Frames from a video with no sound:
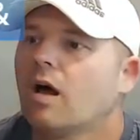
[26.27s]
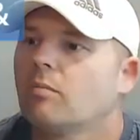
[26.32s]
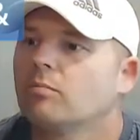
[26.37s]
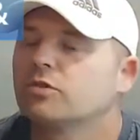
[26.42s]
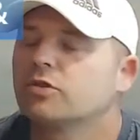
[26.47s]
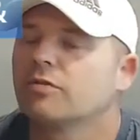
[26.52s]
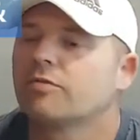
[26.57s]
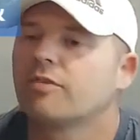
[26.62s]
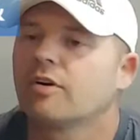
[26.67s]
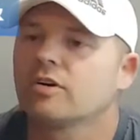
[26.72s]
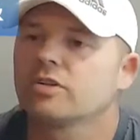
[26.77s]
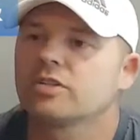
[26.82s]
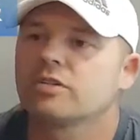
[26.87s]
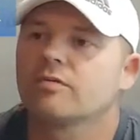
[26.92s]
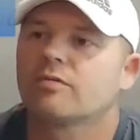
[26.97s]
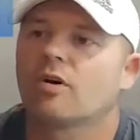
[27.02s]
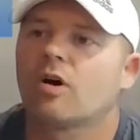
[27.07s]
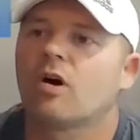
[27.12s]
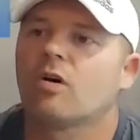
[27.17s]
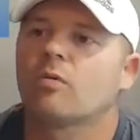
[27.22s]
So first
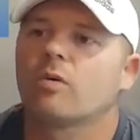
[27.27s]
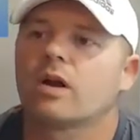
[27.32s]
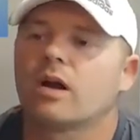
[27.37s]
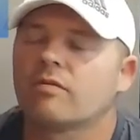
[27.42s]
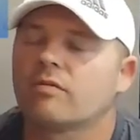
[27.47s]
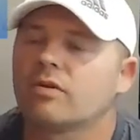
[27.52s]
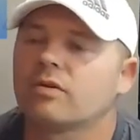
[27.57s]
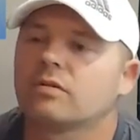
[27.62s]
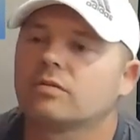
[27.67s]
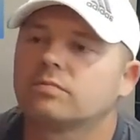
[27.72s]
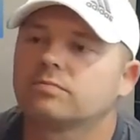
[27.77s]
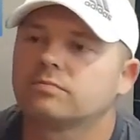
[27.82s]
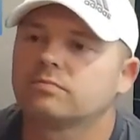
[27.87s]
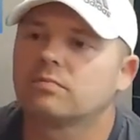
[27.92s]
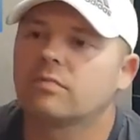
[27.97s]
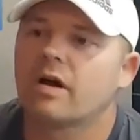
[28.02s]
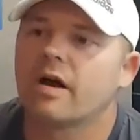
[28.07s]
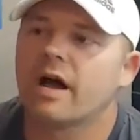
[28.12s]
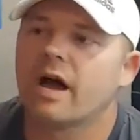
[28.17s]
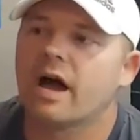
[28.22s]
of all, whenever
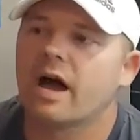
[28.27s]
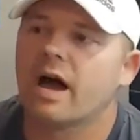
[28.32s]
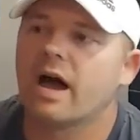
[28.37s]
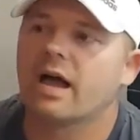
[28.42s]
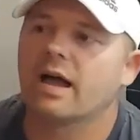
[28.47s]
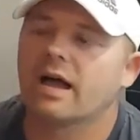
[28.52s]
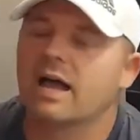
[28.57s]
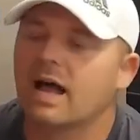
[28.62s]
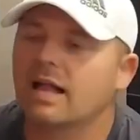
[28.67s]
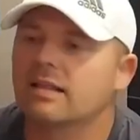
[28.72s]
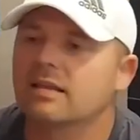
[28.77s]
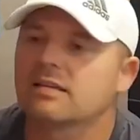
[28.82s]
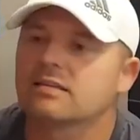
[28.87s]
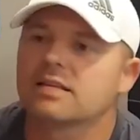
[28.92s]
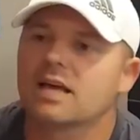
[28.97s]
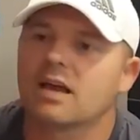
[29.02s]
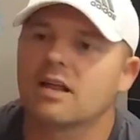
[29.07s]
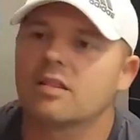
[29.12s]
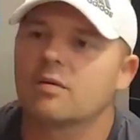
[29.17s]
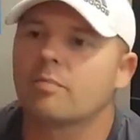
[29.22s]
I got this
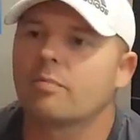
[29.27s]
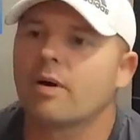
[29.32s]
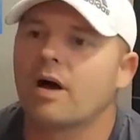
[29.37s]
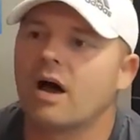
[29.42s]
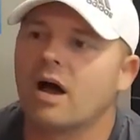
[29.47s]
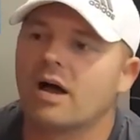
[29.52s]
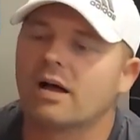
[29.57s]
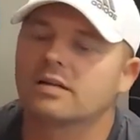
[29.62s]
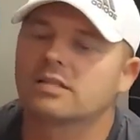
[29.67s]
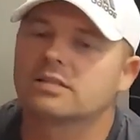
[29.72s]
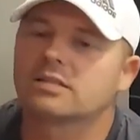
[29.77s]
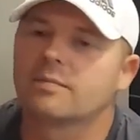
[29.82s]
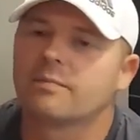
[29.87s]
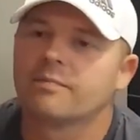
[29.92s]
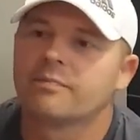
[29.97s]
out of the box,